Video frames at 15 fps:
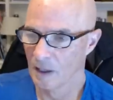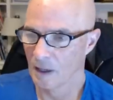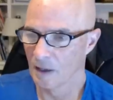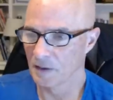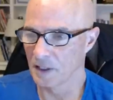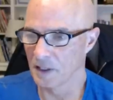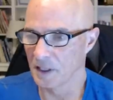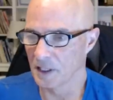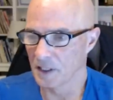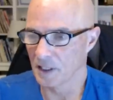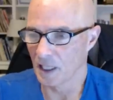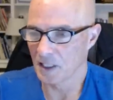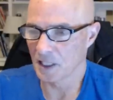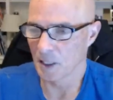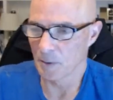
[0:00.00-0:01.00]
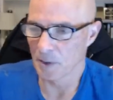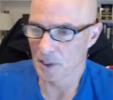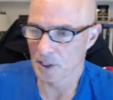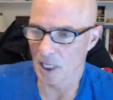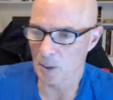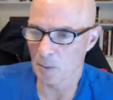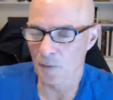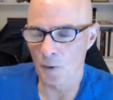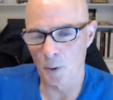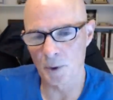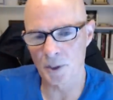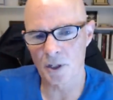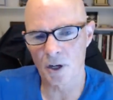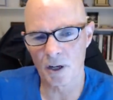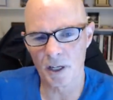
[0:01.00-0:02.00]
i see the exhaust setup on stock
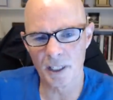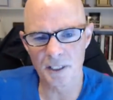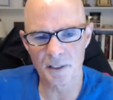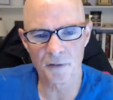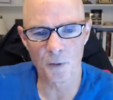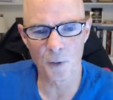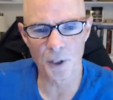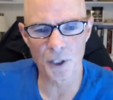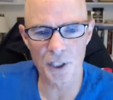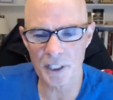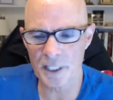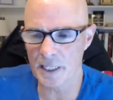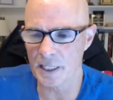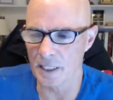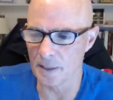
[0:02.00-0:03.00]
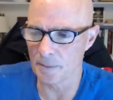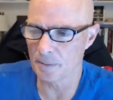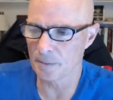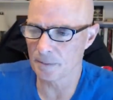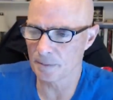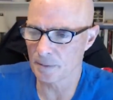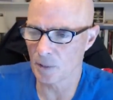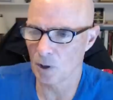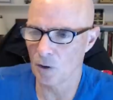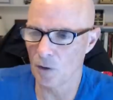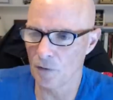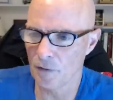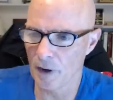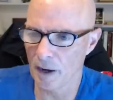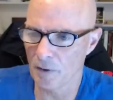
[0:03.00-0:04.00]
performance car. It's the Ford GT
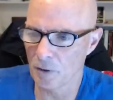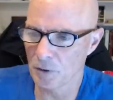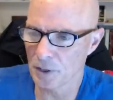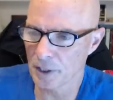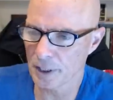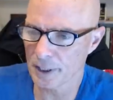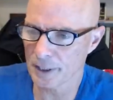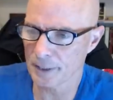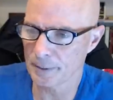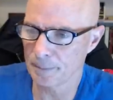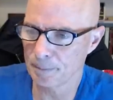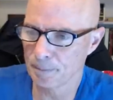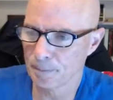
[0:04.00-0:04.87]
0506.